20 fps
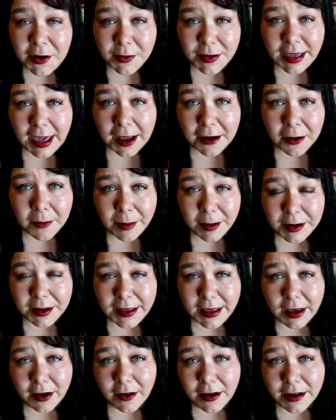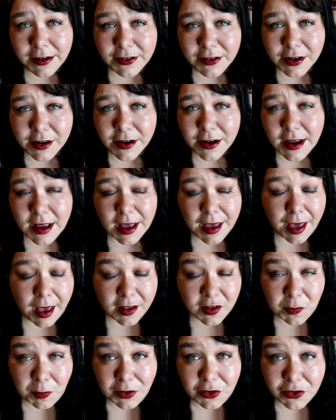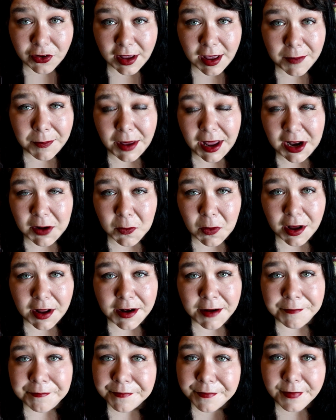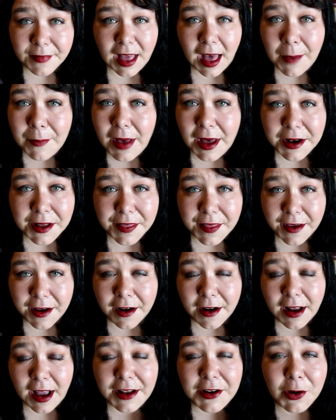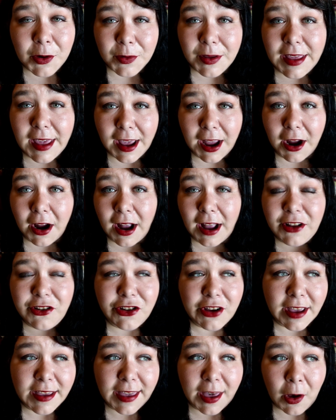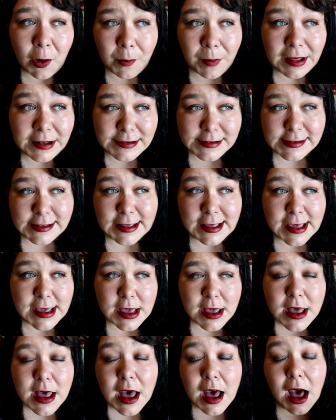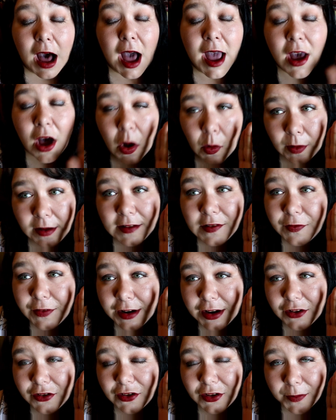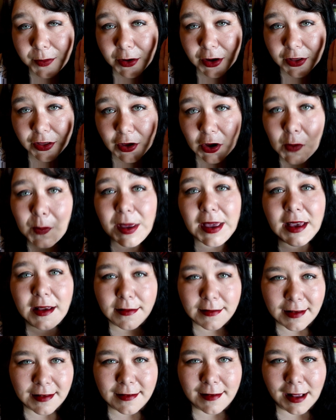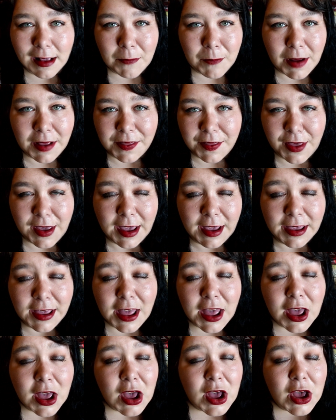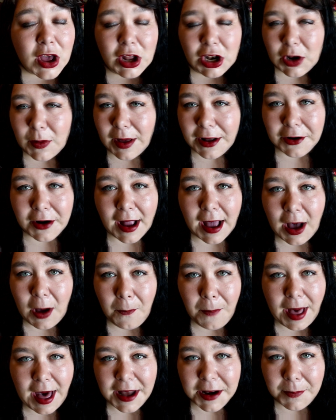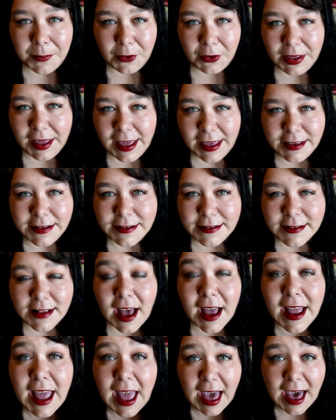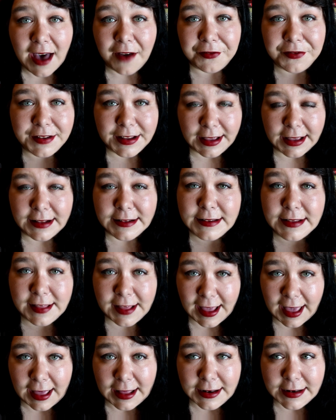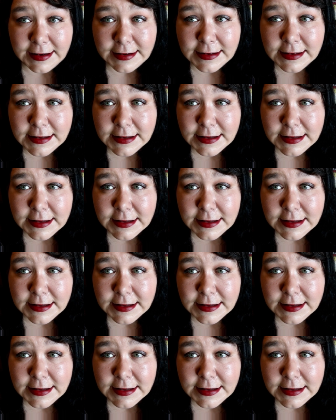don't care about a character, especially a main one, I'm out of there. I don't care. I check out mentally. I always finish the book though, because it's like my thing. No matter how bad a book is, I have to get to the end.